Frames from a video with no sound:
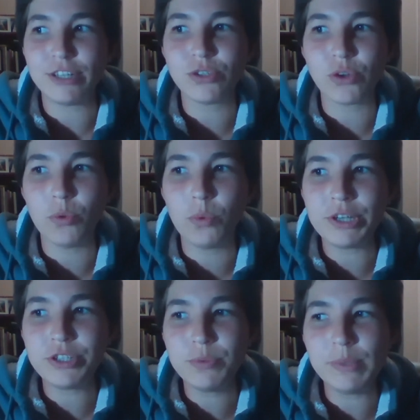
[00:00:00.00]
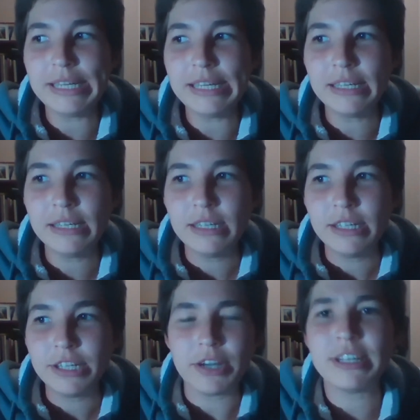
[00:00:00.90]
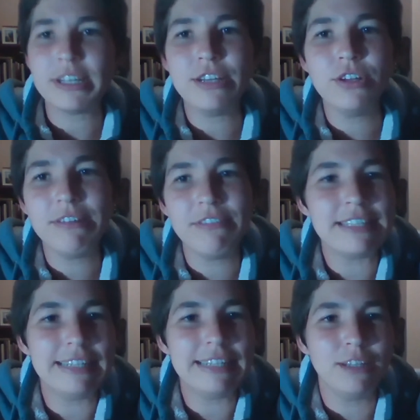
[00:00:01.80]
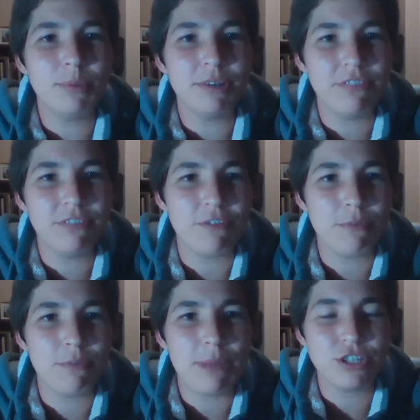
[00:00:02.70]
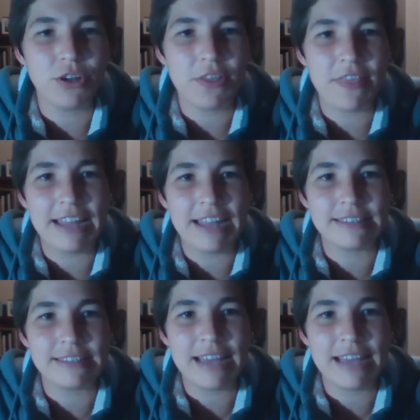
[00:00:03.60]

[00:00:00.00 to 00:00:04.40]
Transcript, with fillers: So, what do we, yeah, can you give us a little bit of information on that?